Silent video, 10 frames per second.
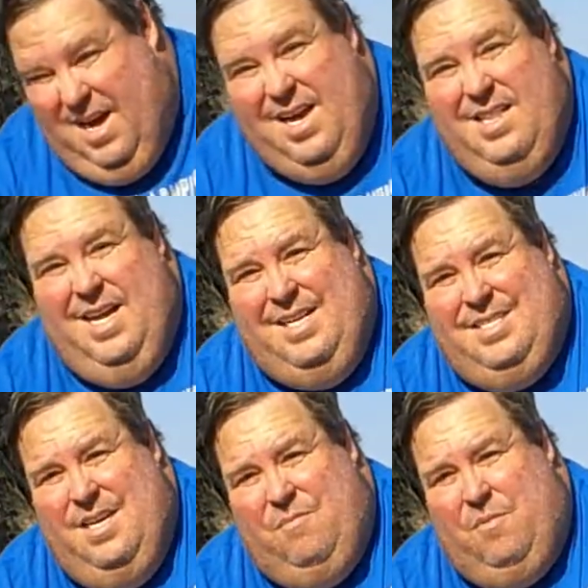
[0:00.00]
And that's
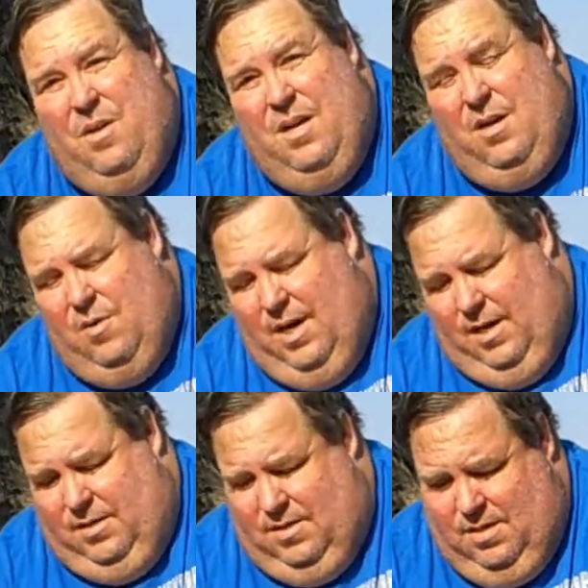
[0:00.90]
it for the
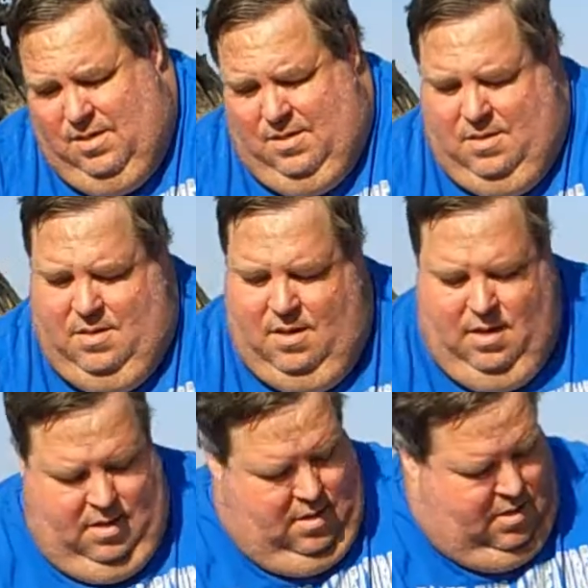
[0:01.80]
ingredients.
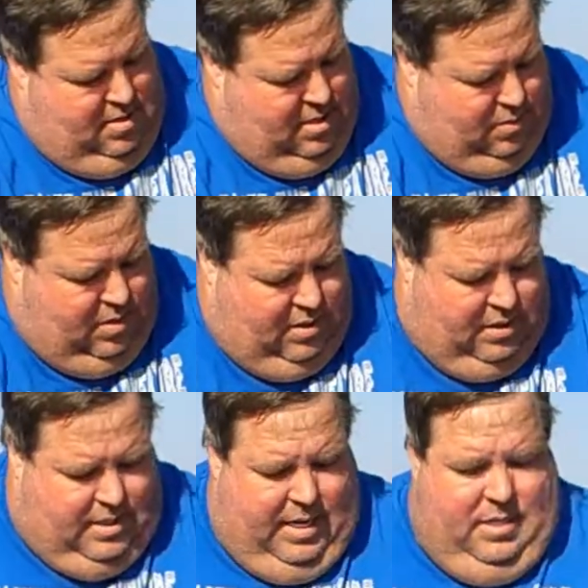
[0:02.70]
Now we're going to
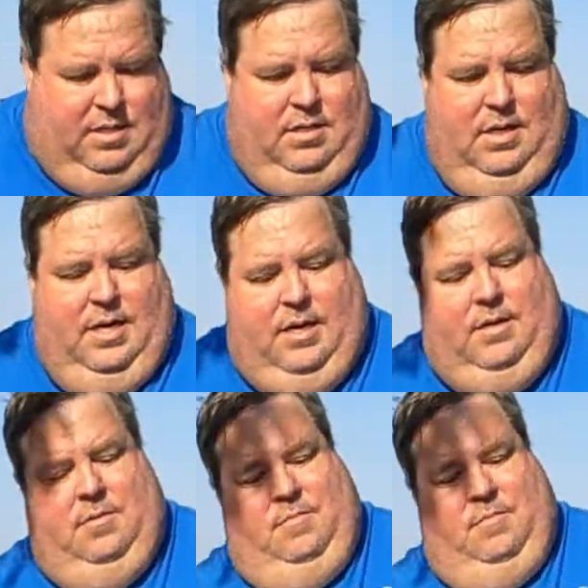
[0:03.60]
take the lid,